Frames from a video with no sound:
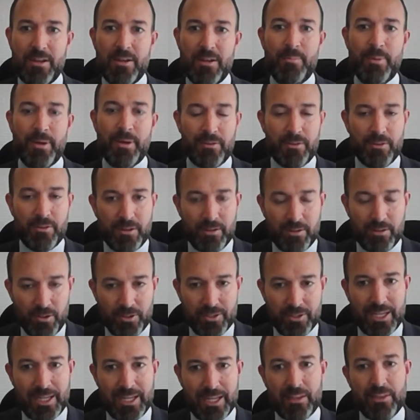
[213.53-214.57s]
but
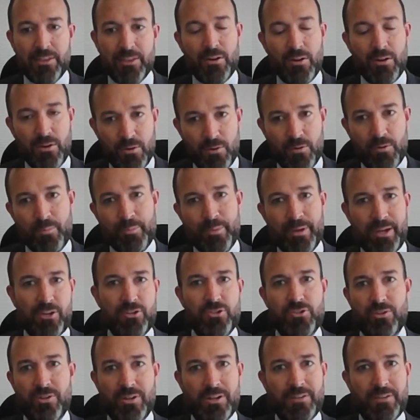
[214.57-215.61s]
looking at the whole
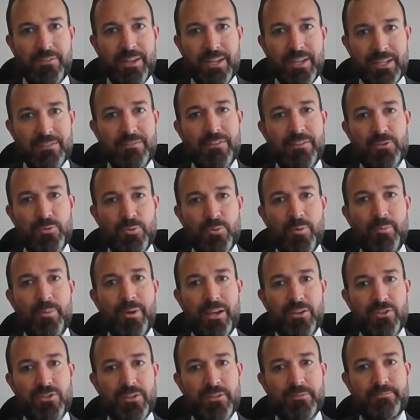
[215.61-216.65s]
picture of the individual
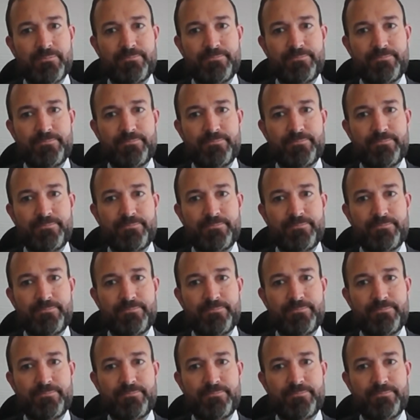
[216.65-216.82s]
patient.